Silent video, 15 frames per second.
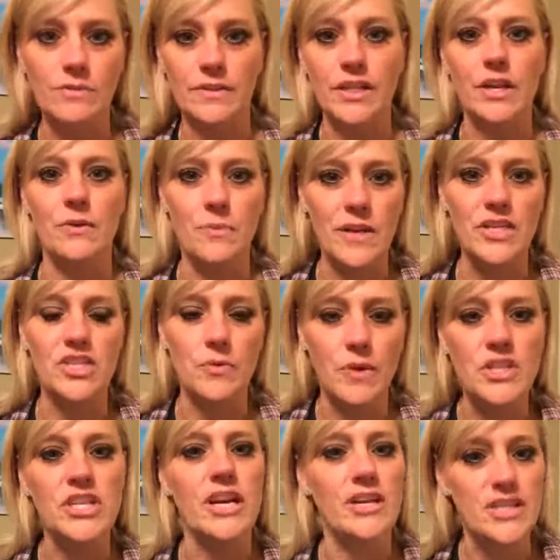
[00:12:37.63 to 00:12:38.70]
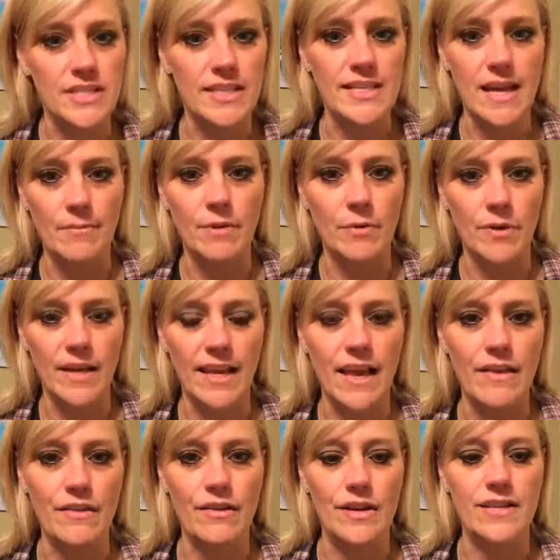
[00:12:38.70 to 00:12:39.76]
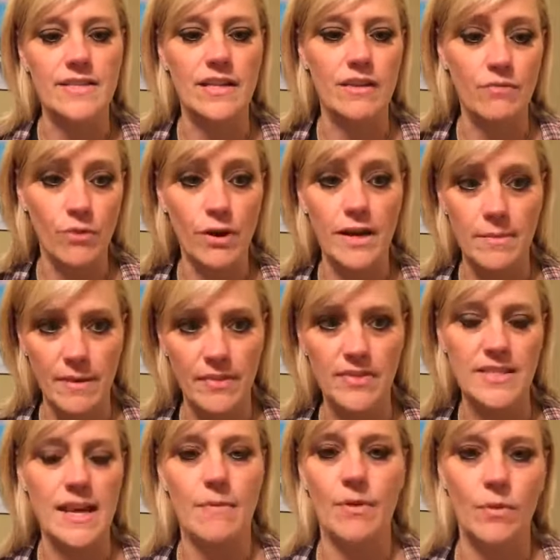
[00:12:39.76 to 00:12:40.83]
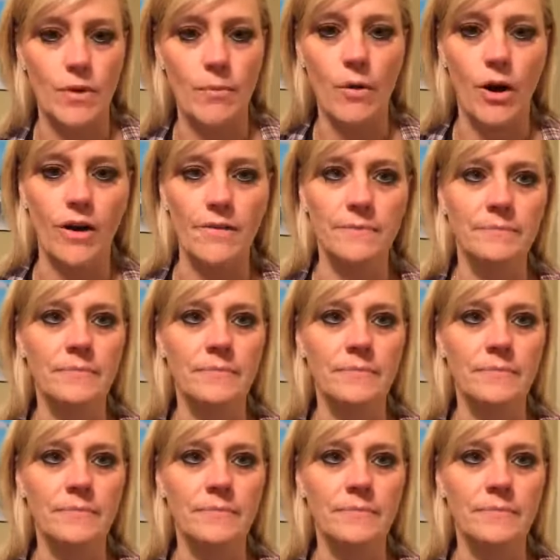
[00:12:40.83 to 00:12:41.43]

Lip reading: We cherish the time that we're together instead of worrying about the time that we're apart.